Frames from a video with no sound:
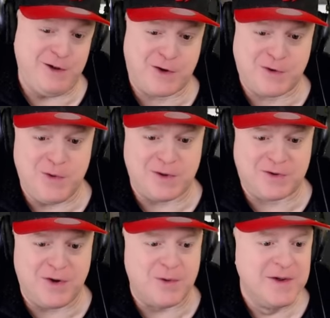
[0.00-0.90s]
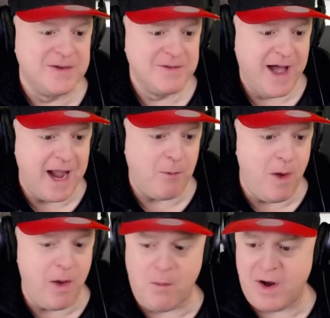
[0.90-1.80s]
they look cool, too. I
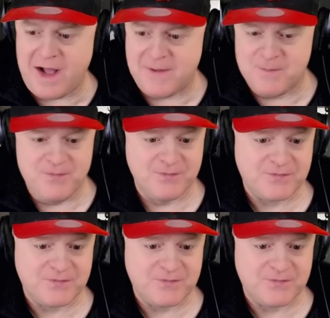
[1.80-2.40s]
want one.